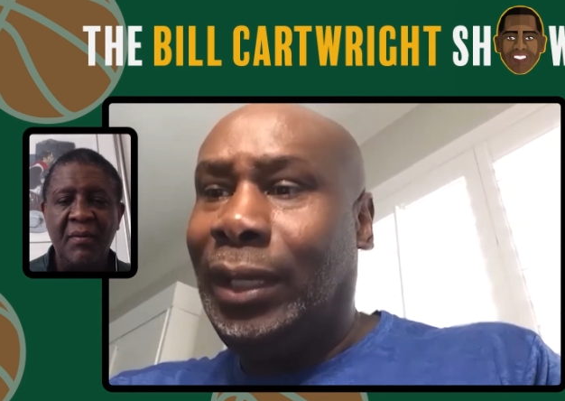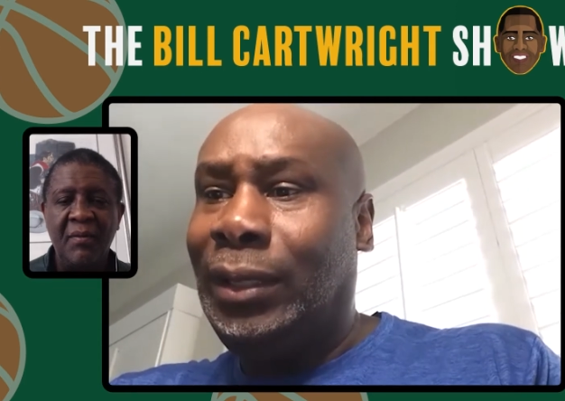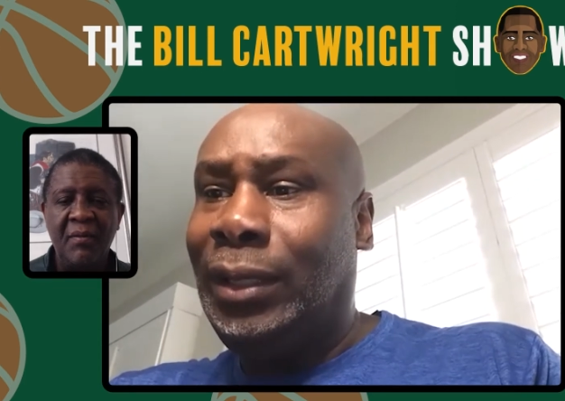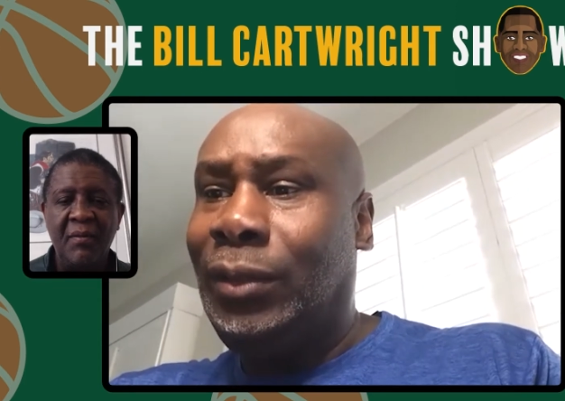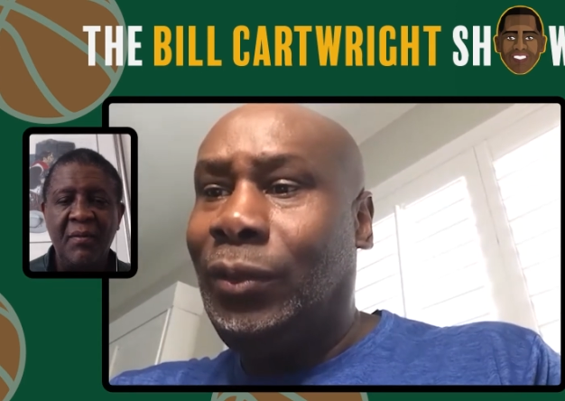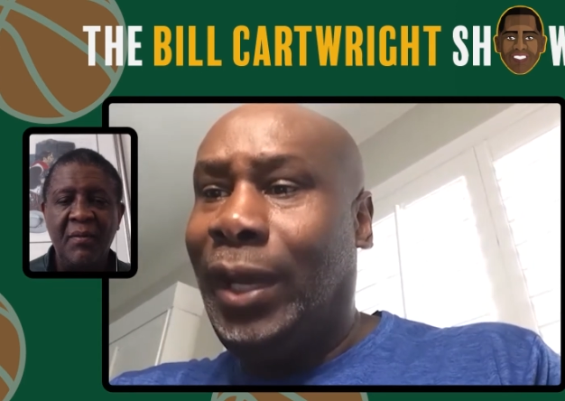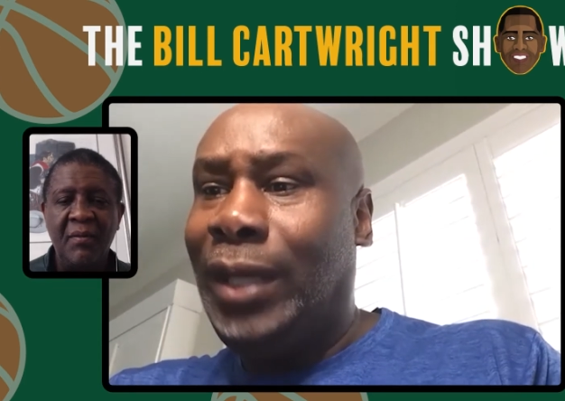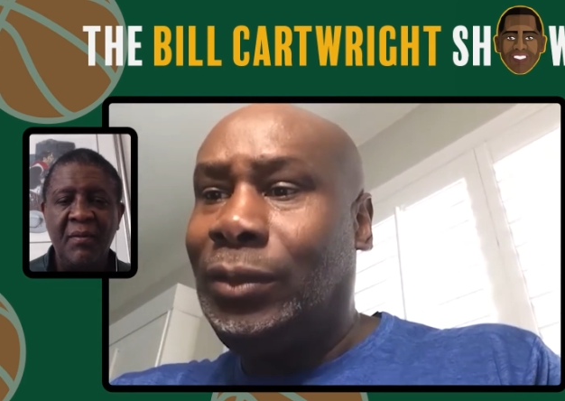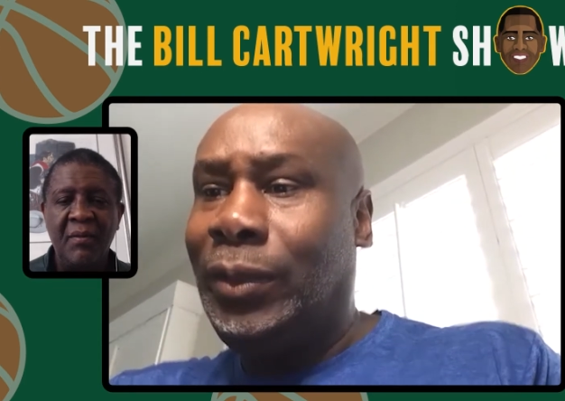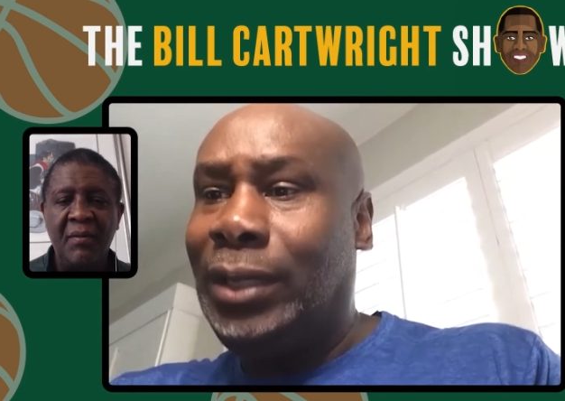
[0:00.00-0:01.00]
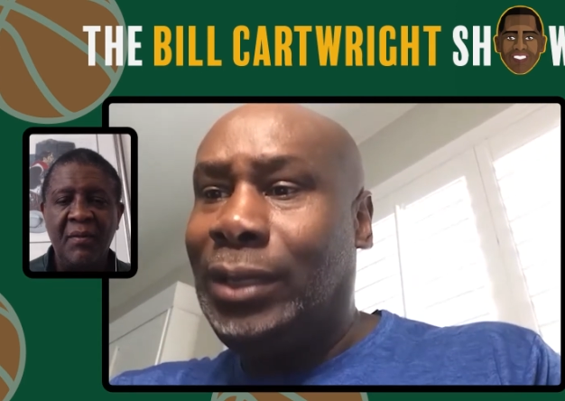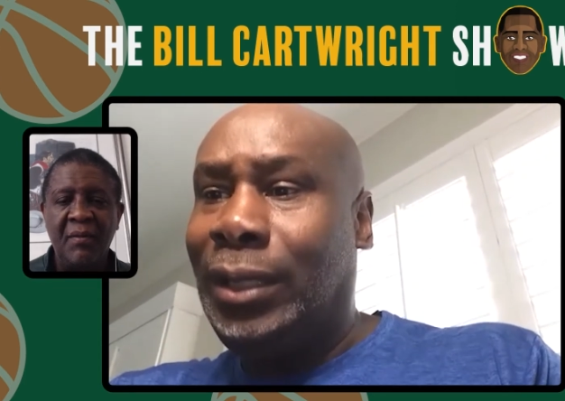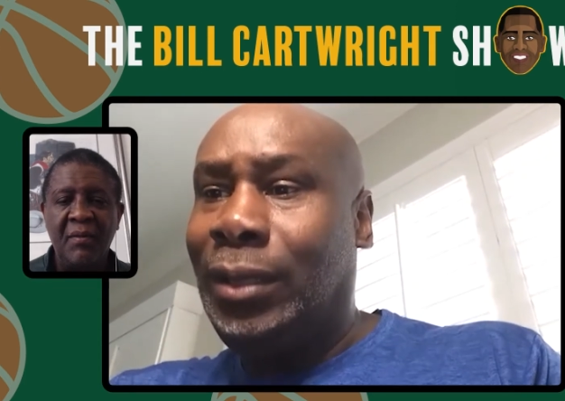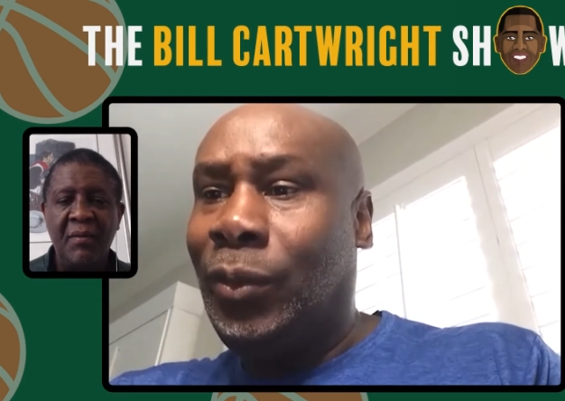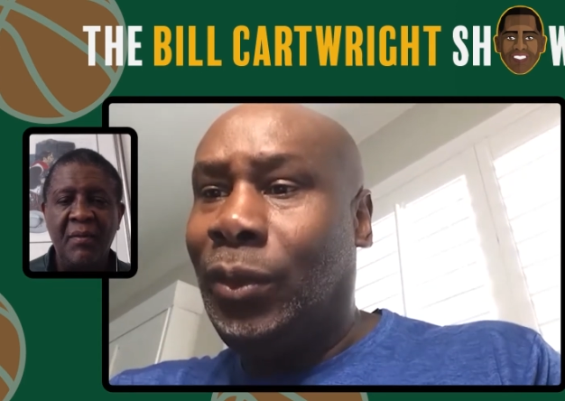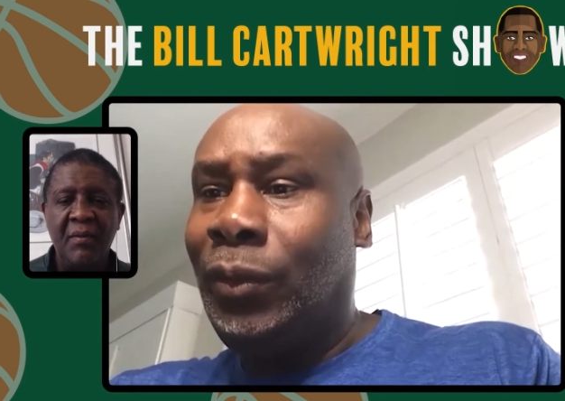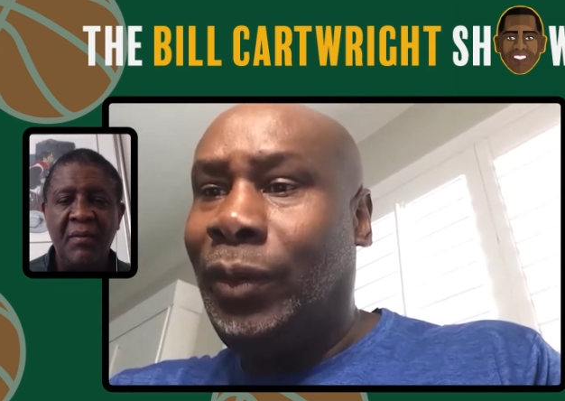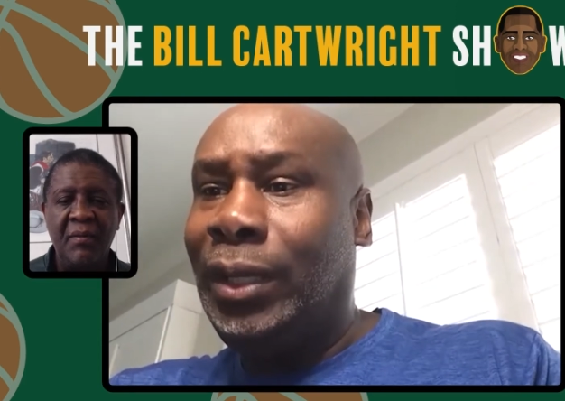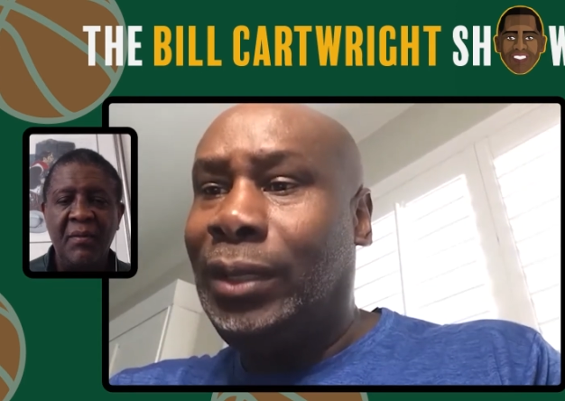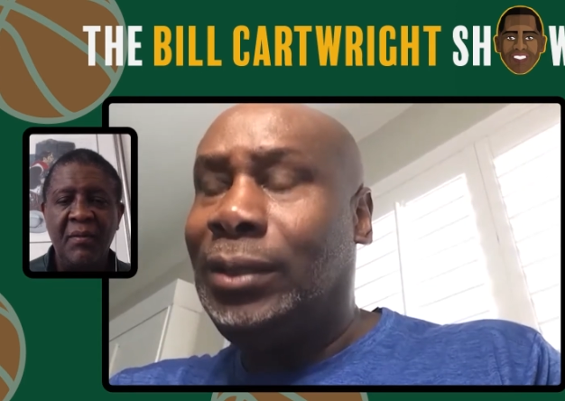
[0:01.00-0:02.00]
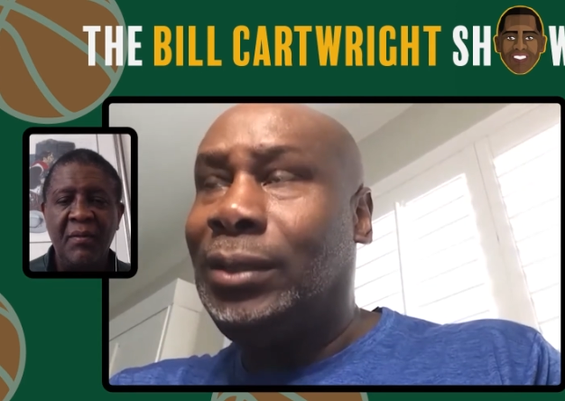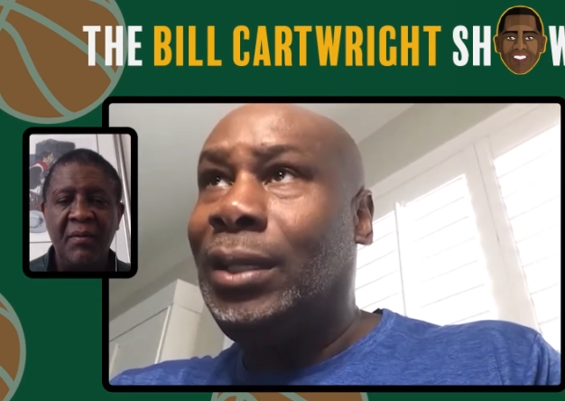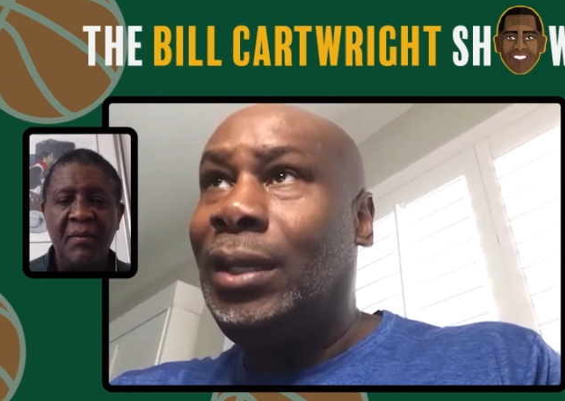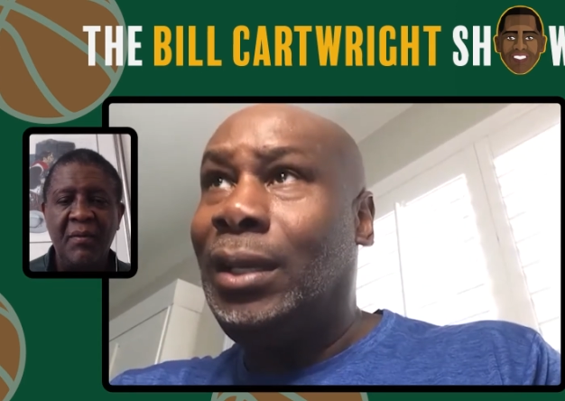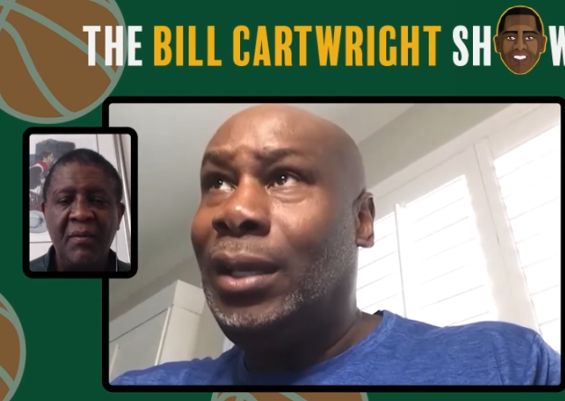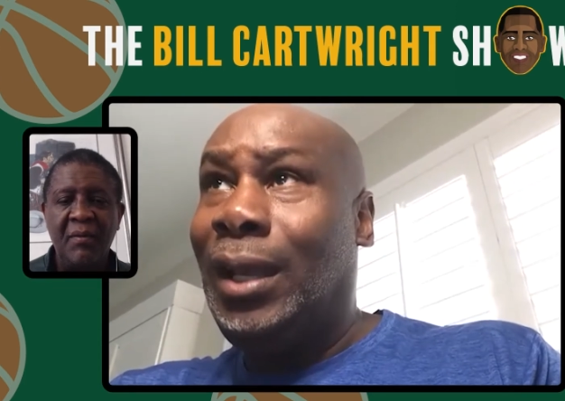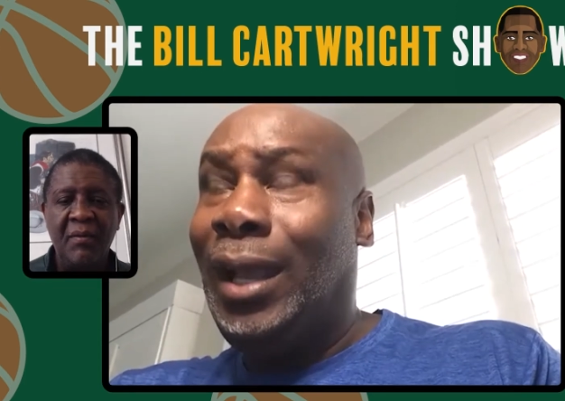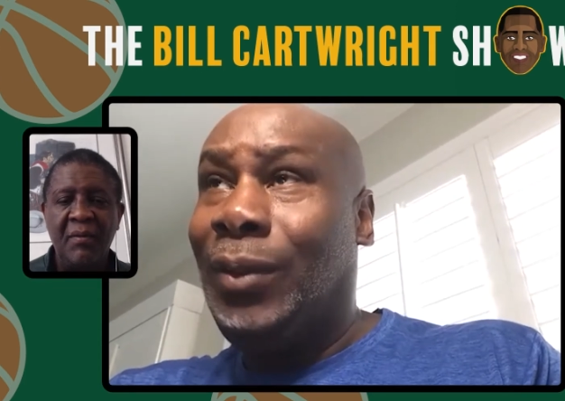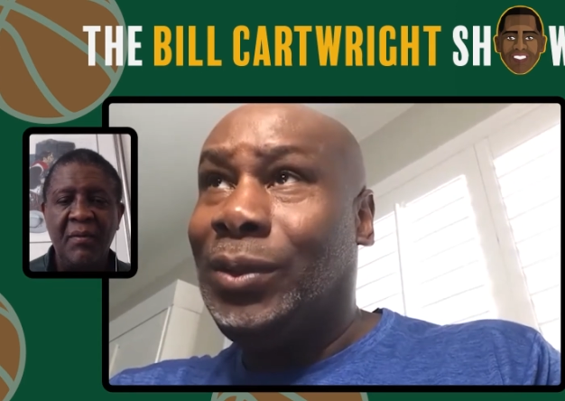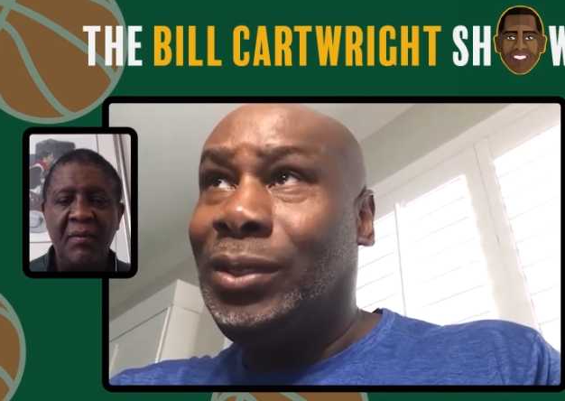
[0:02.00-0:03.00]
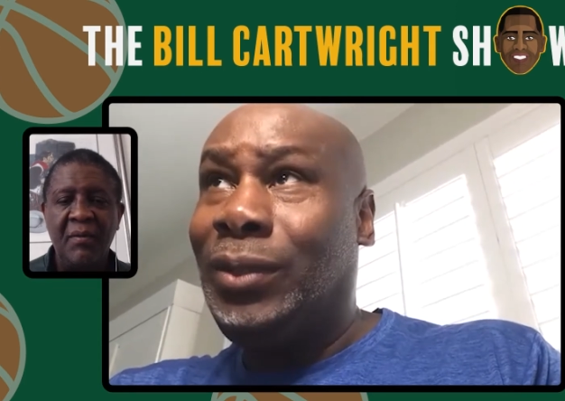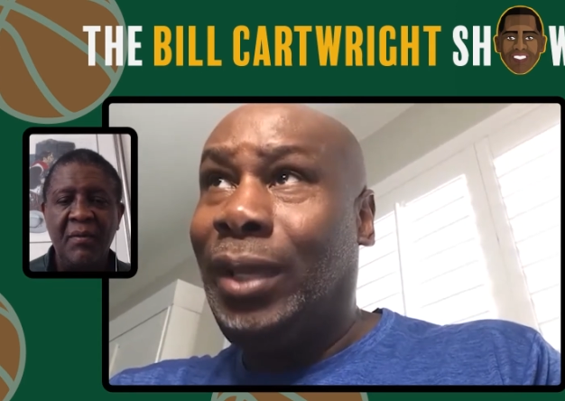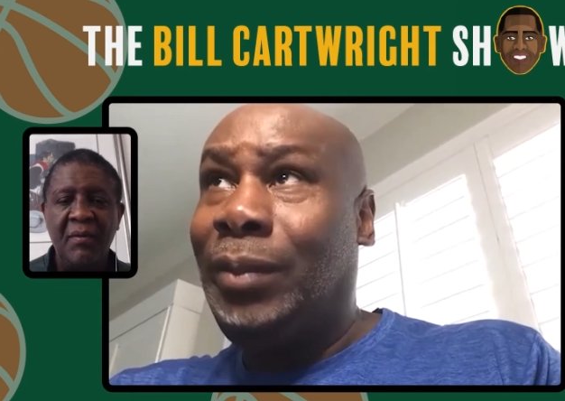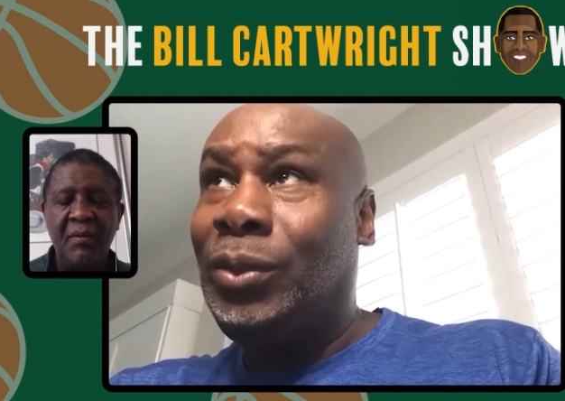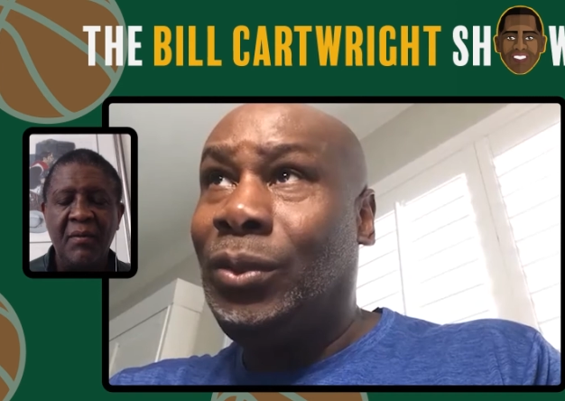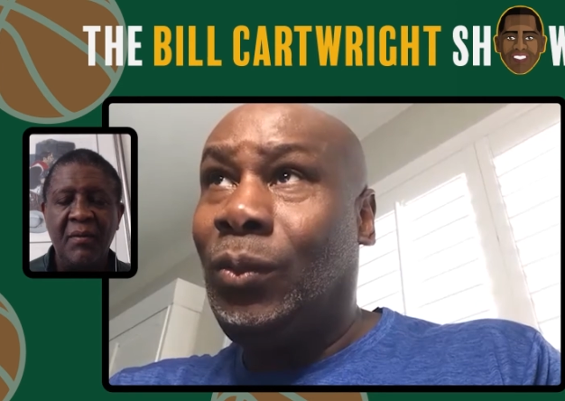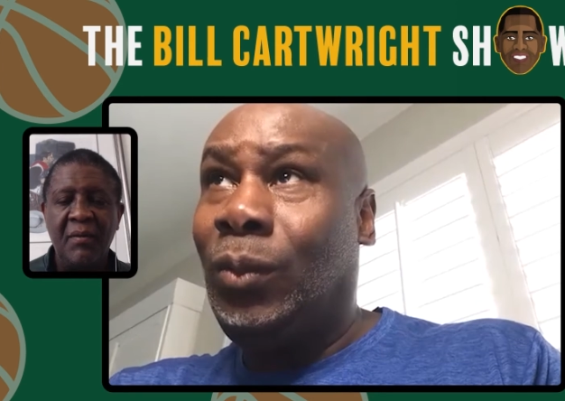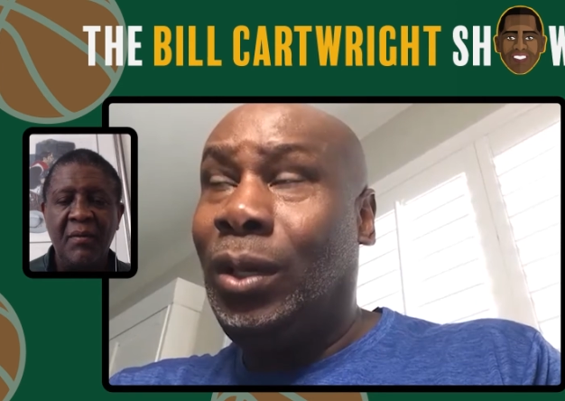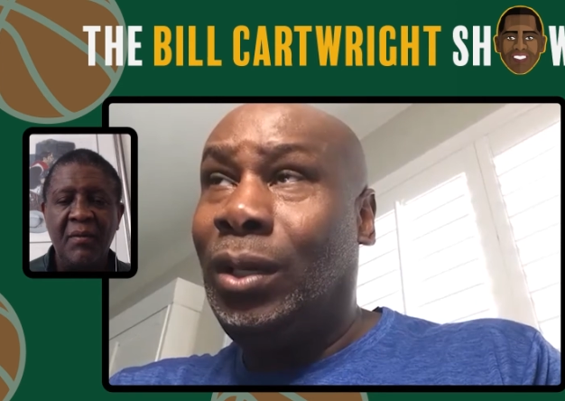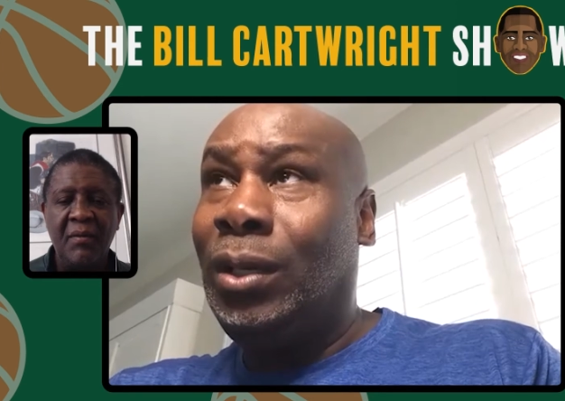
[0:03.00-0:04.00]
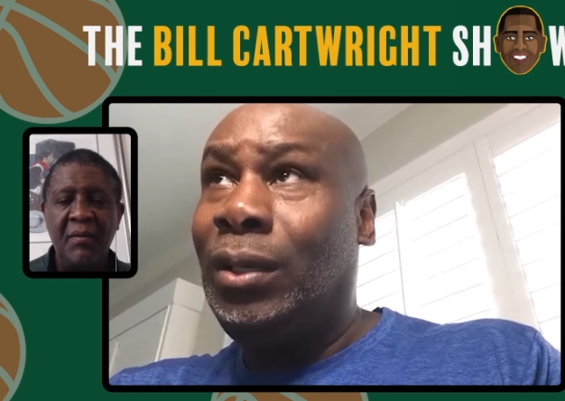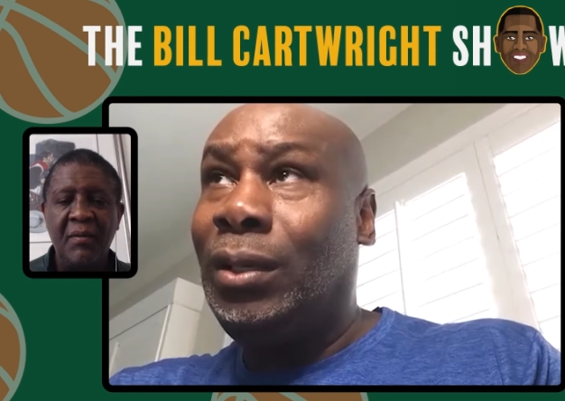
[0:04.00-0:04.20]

Speaker 1: didn't graduate because I needed more credits, I was still able to work